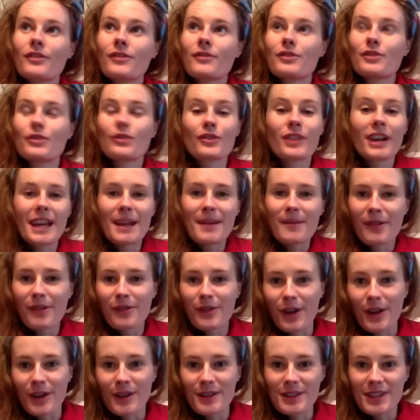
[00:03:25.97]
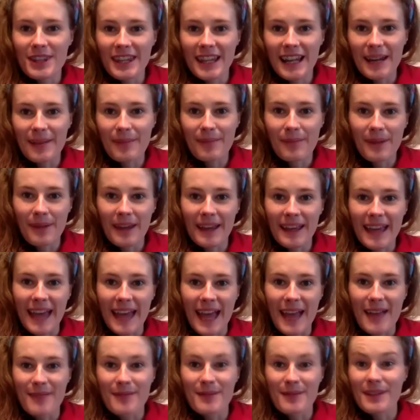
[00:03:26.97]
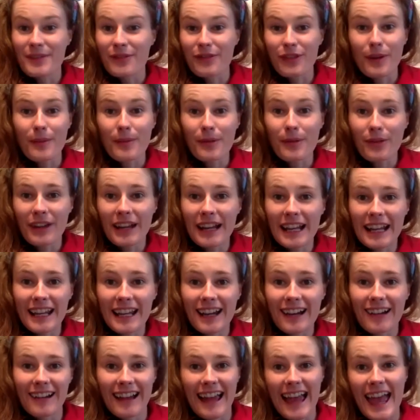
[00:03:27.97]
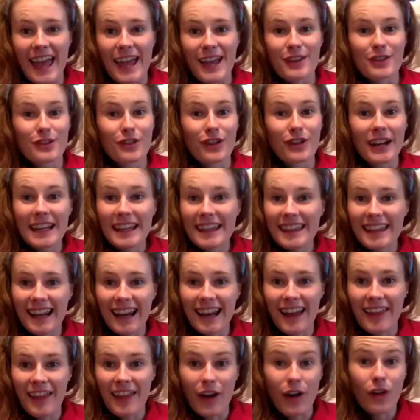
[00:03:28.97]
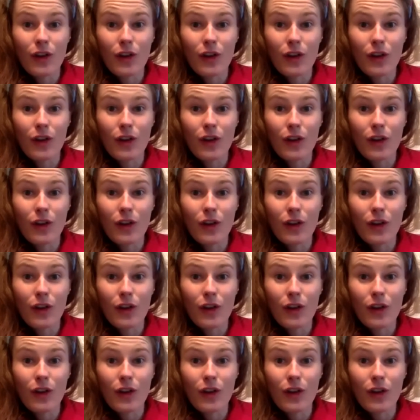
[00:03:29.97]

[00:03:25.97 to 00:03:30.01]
dream of going to the Olympic Games from a really young age or anything like that,